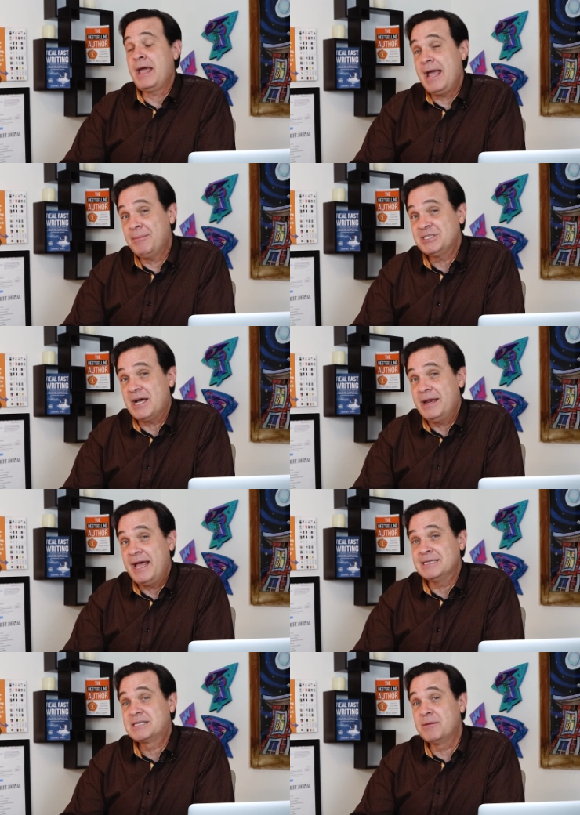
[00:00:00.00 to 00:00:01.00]
Amazon
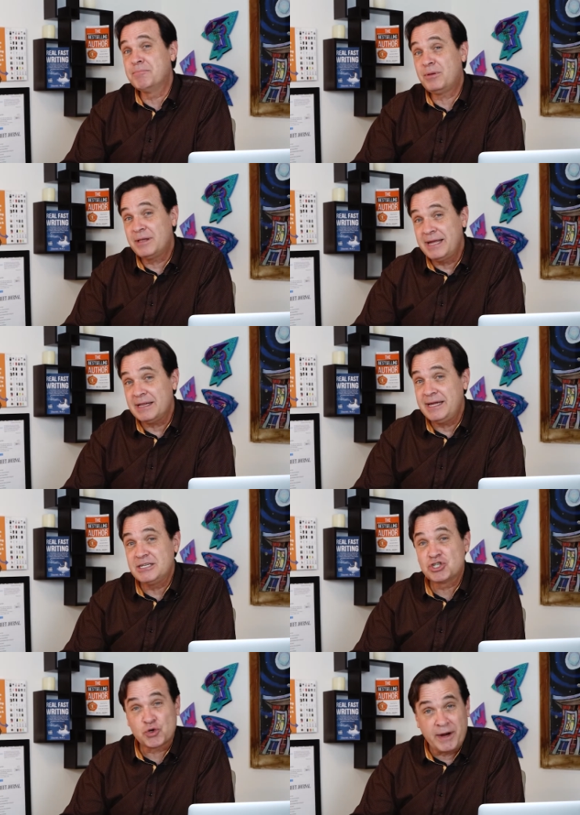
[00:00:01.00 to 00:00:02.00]
has
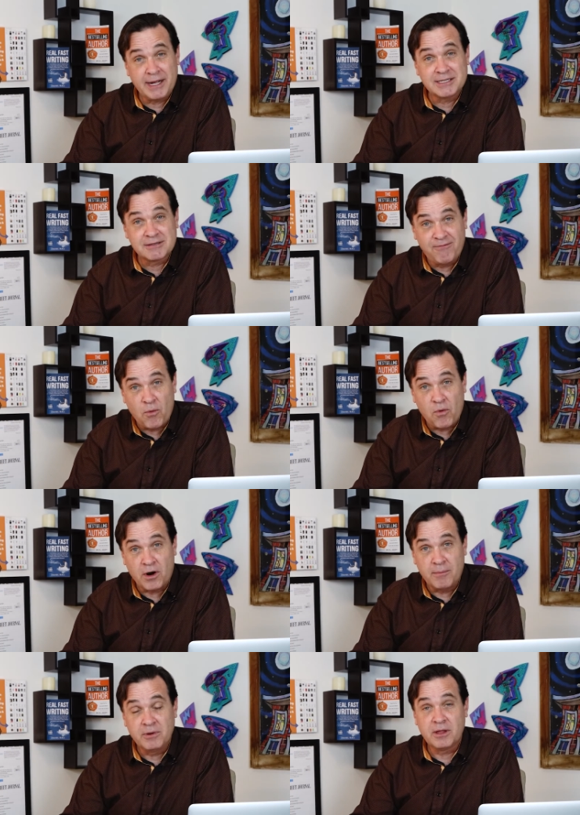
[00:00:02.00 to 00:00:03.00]
completely
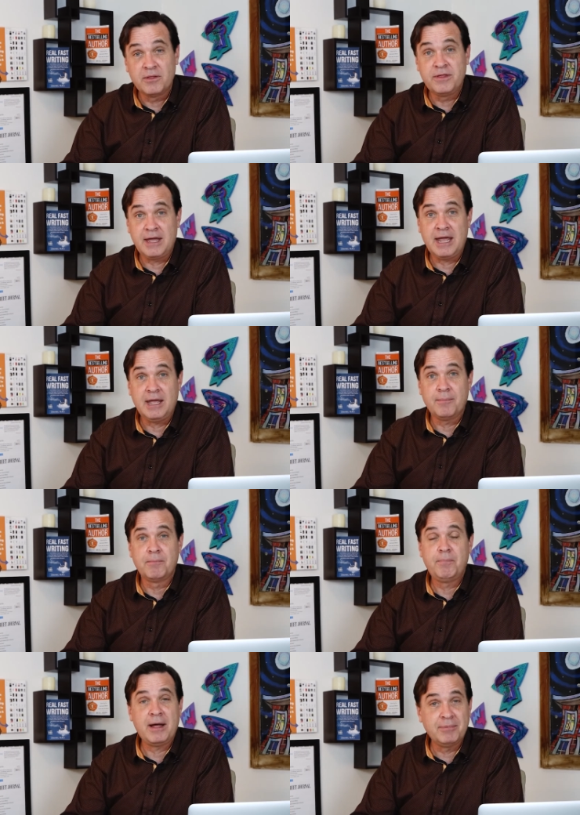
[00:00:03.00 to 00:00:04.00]
transformed the
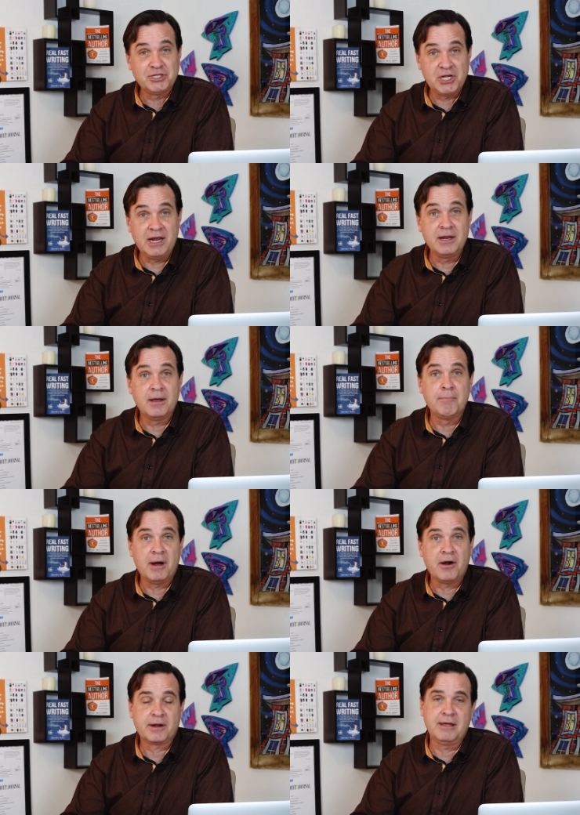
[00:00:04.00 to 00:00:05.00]
publishing
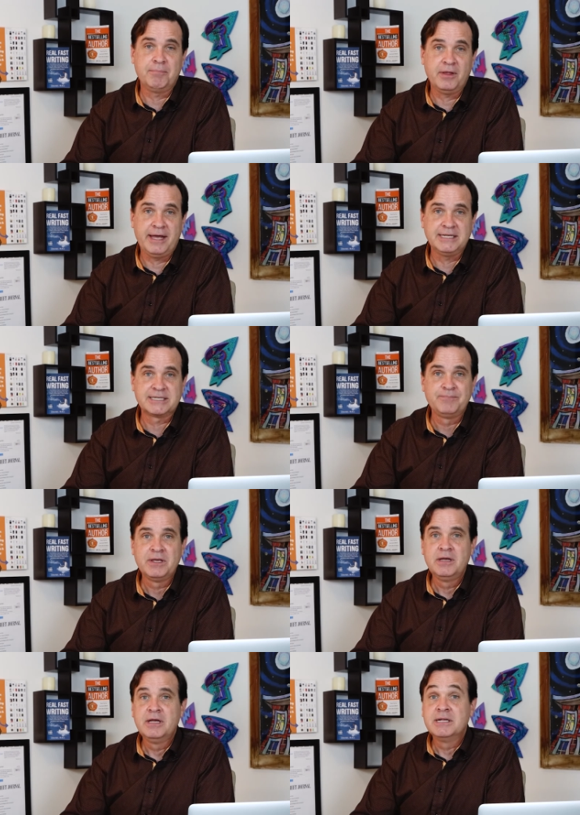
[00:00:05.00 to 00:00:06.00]
marketplace
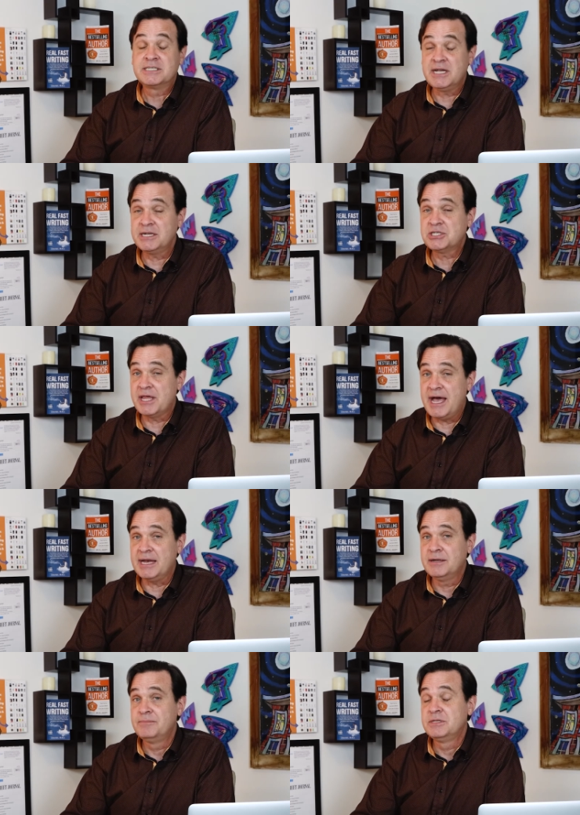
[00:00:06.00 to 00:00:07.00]
such
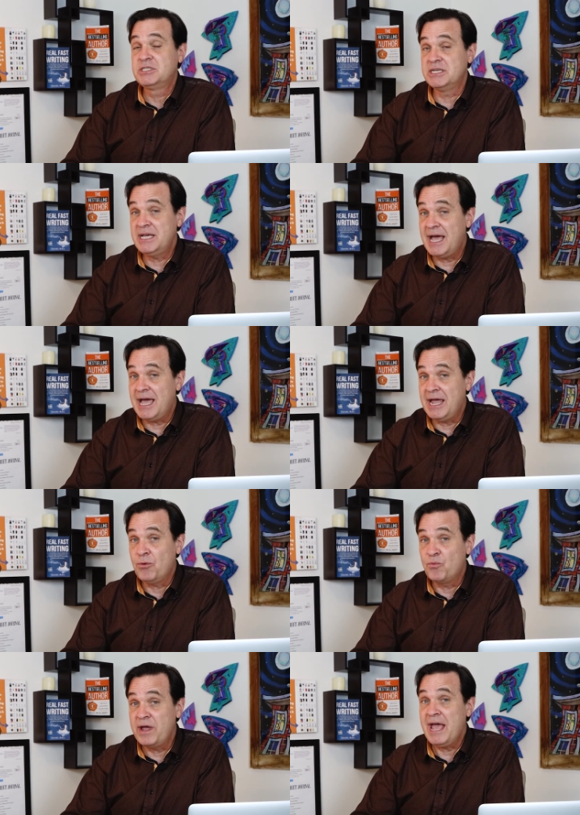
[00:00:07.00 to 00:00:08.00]
that
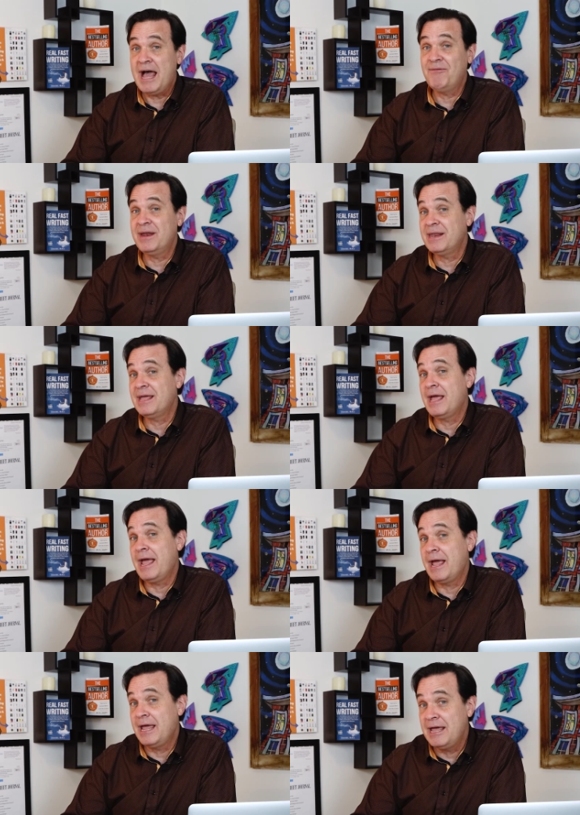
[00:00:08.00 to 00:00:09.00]
today we have an
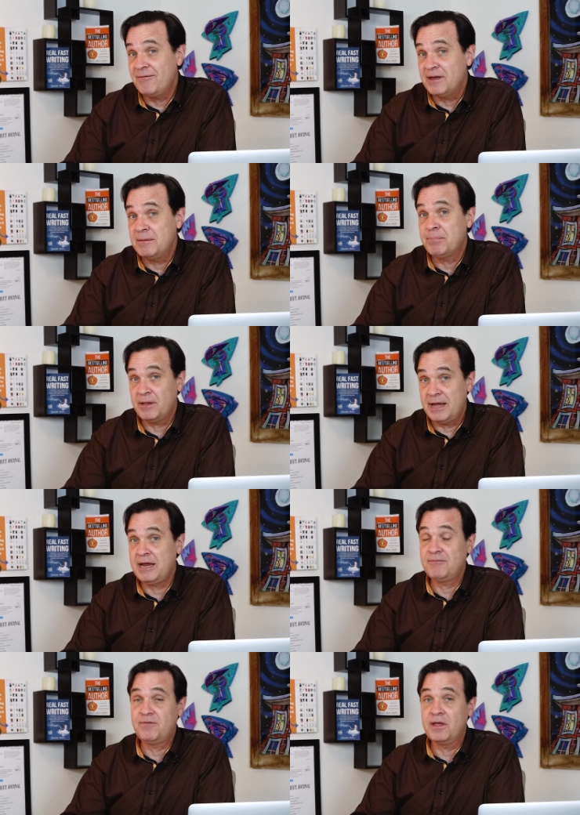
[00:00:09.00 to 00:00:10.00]
even
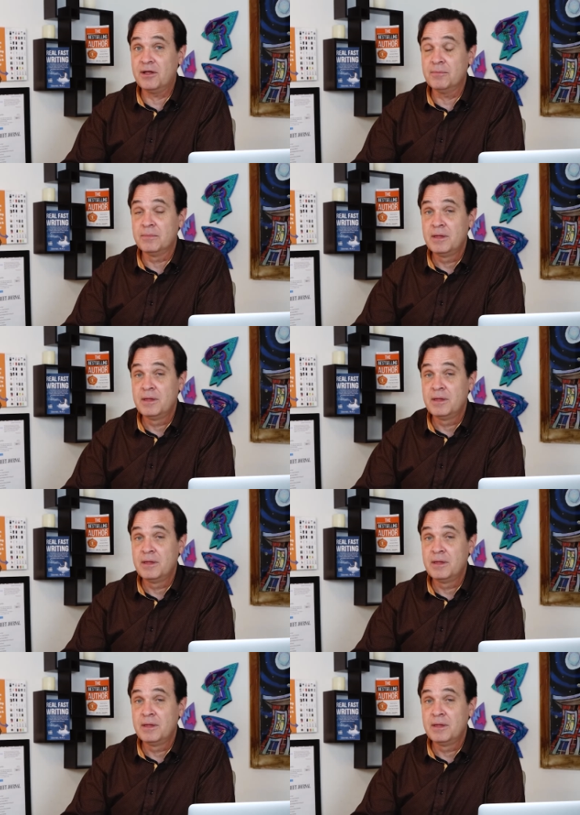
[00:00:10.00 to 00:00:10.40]
playing field.